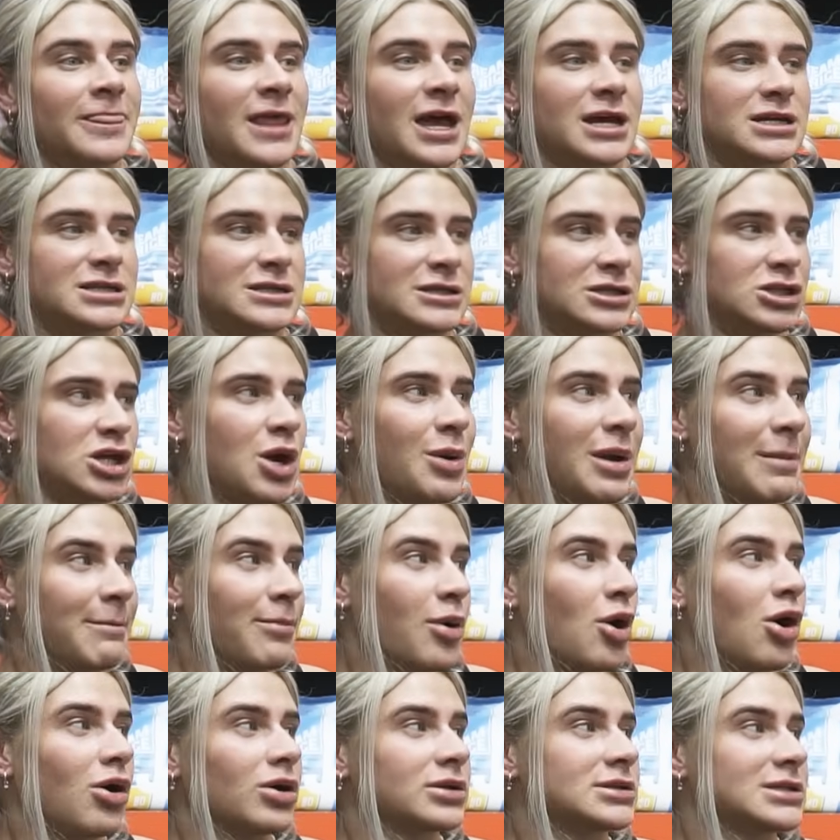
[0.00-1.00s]
so
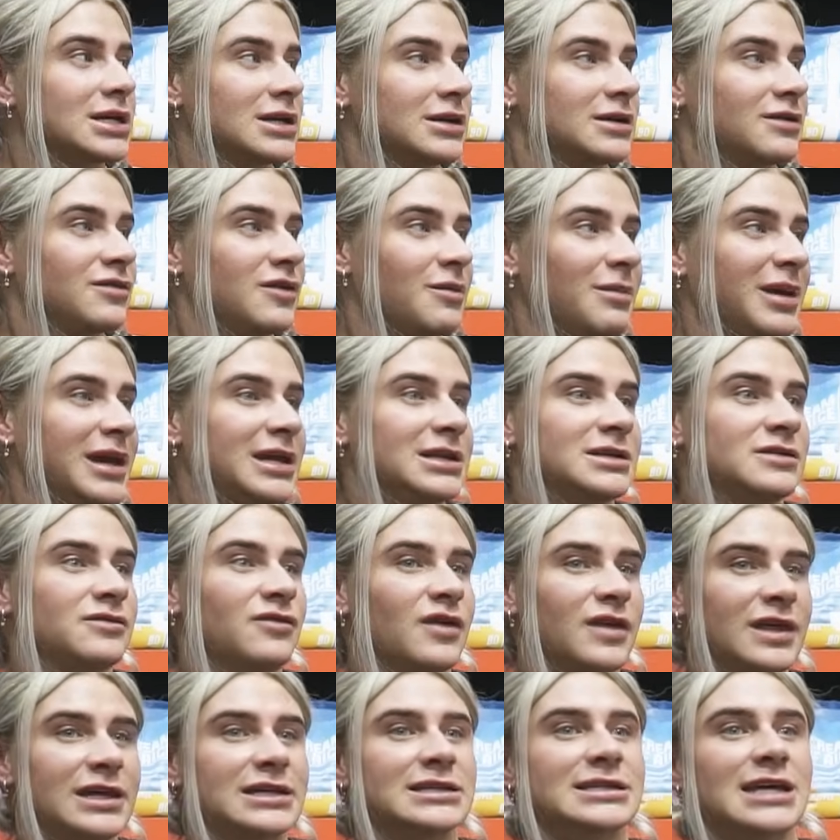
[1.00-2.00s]
important for me
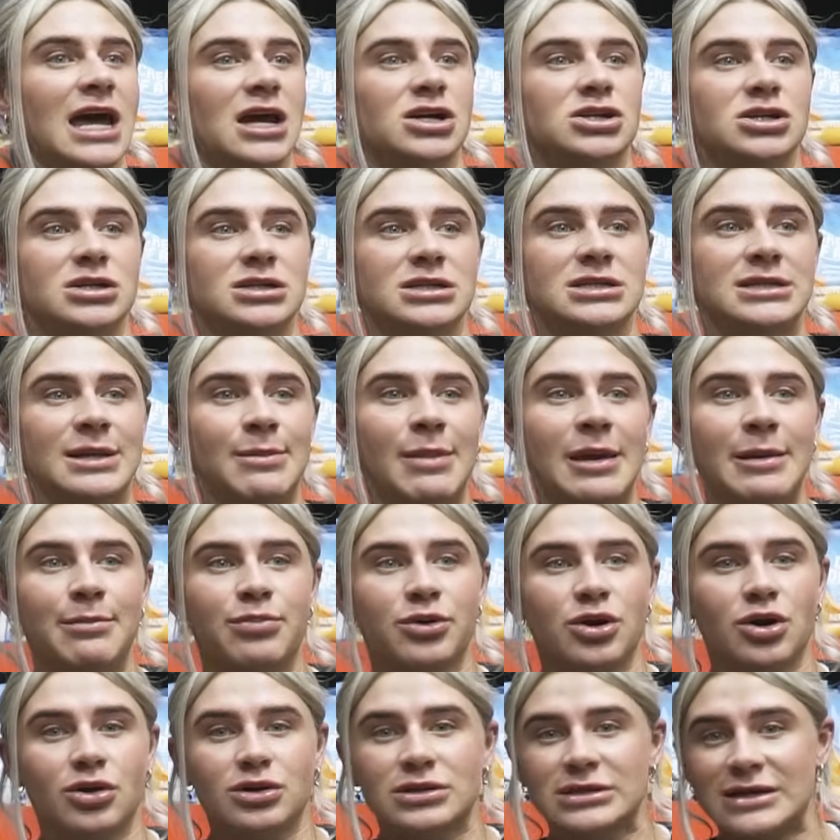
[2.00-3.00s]
for these sessions to be
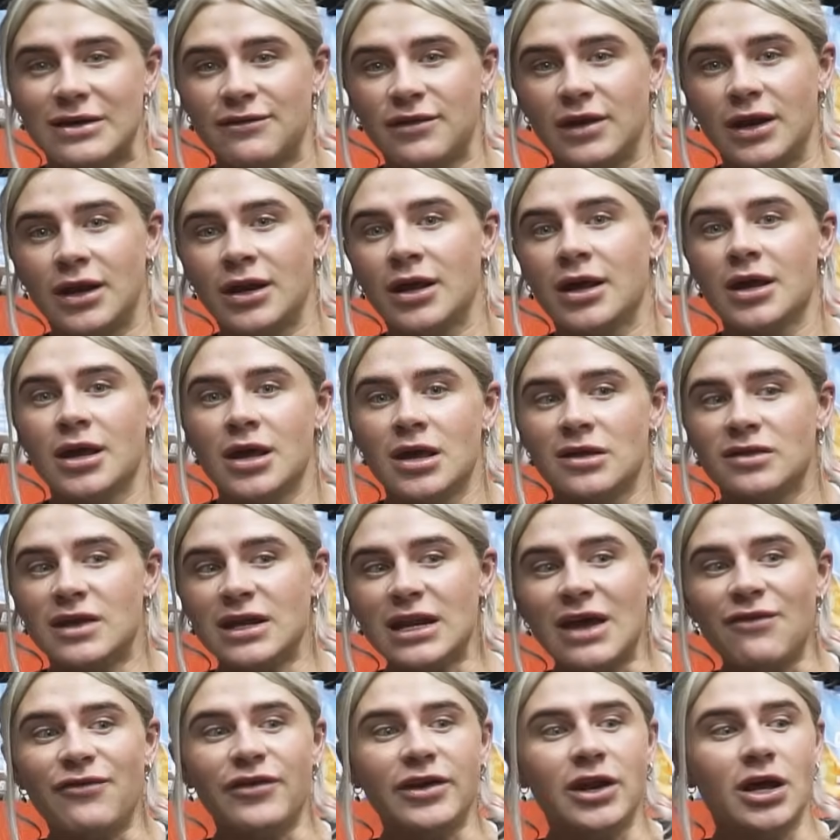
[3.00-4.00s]
productive, and they
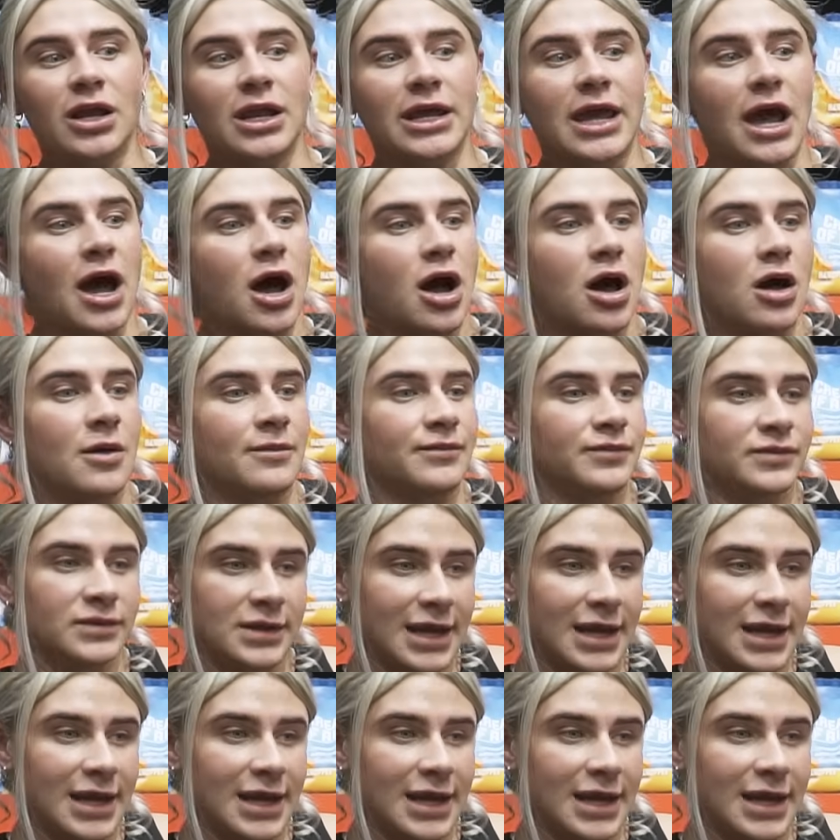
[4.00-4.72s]
definitely are.